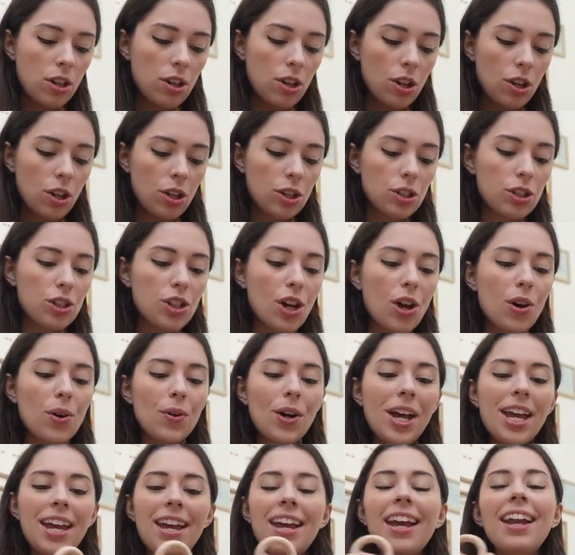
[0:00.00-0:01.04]
so
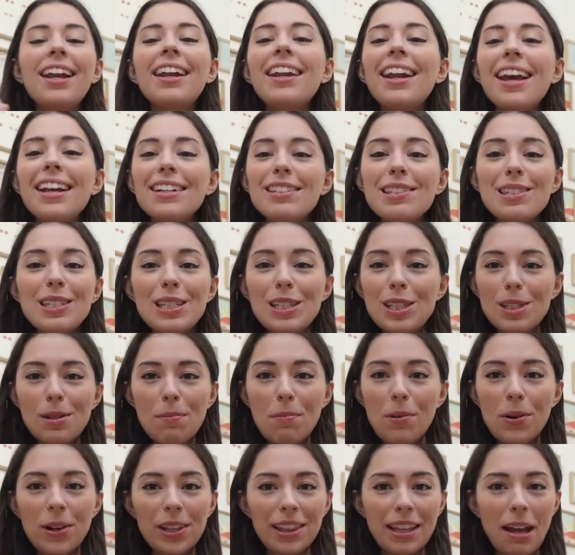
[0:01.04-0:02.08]
nice to
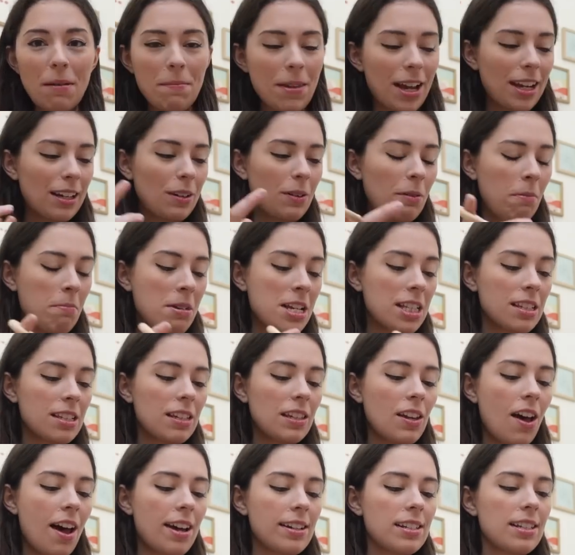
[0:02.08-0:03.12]
support them. I know it means a
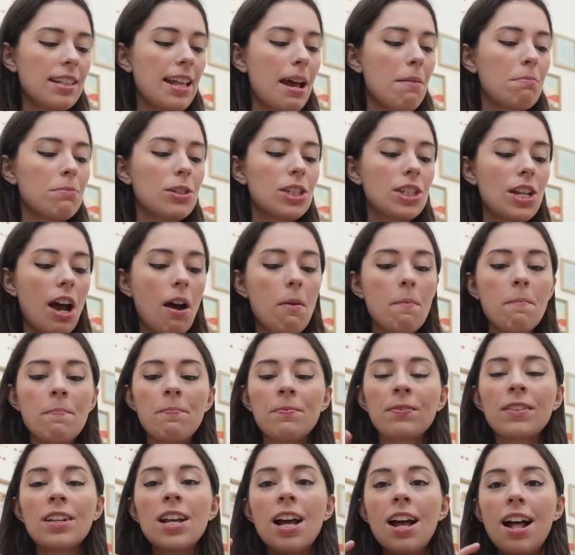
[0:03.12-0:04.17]
lot to them. So
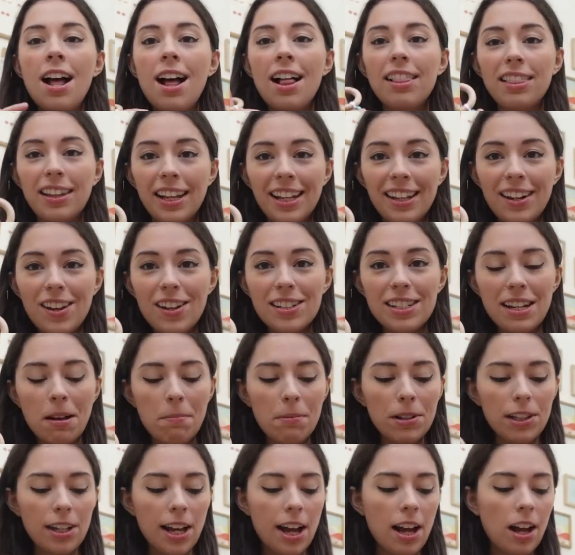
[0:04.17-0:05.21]
Link it all down
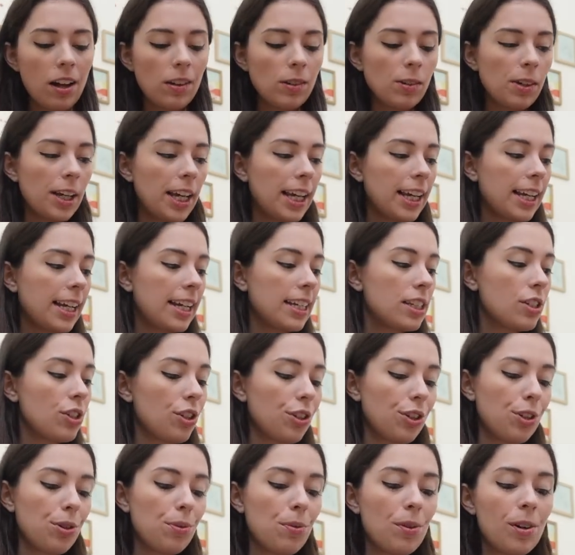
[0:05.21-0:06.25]
below and
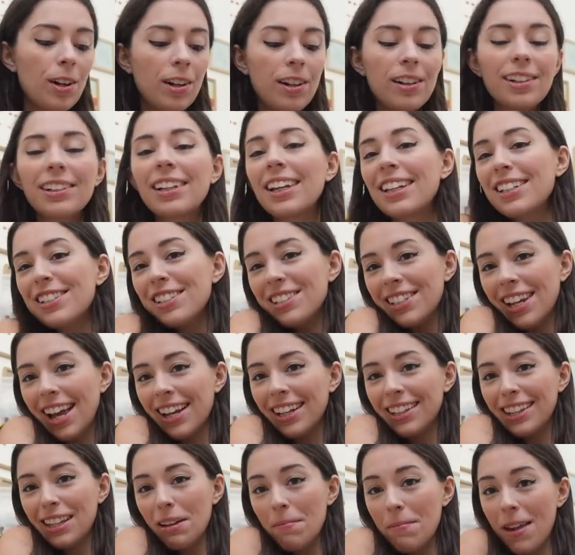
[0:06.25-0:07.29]
you all can
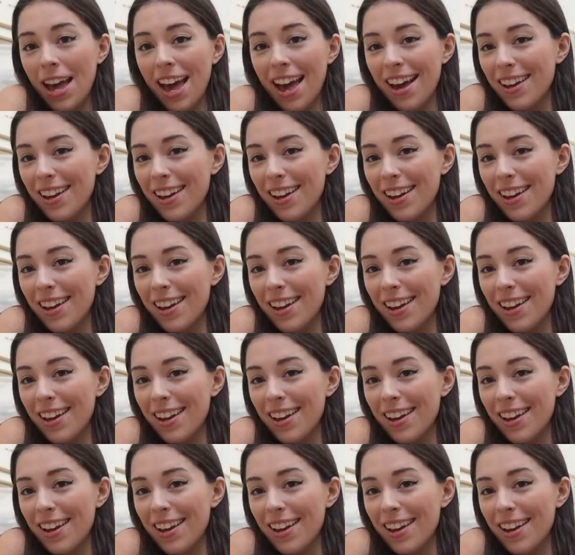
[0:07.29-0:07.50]
check them